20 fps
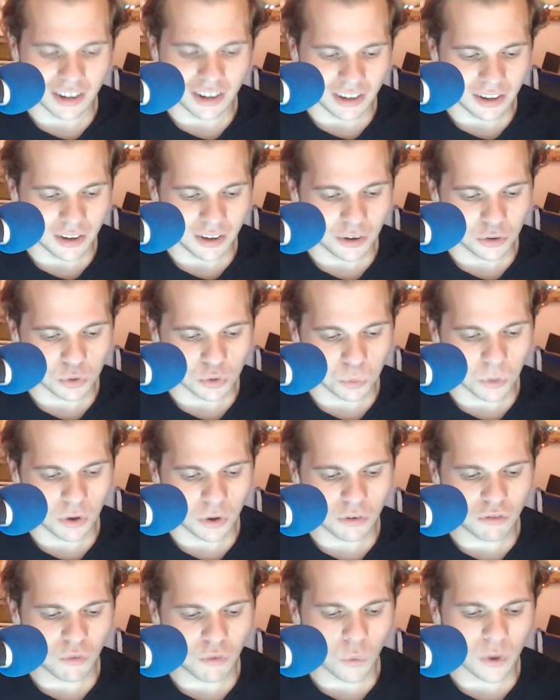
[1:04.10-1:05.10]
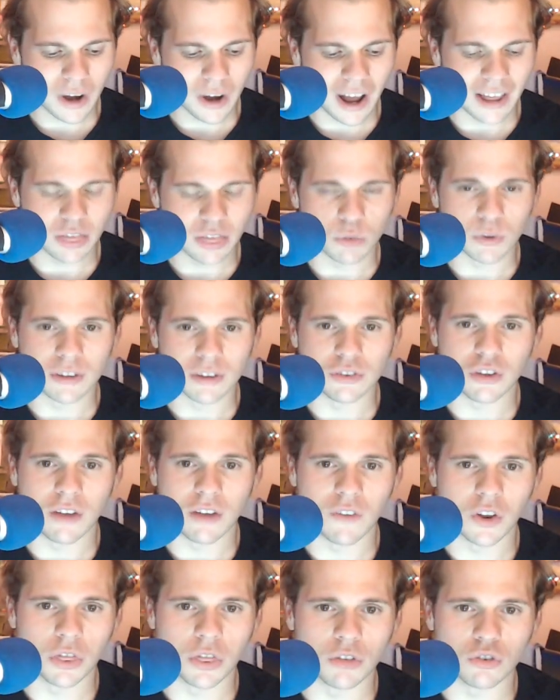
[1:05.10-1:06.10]
Ghost. We'll go
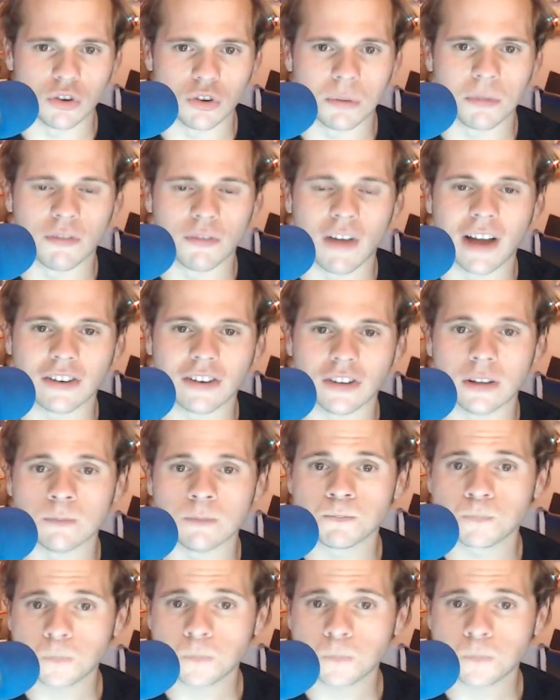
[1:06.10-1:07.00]
4937 in the Superfecta.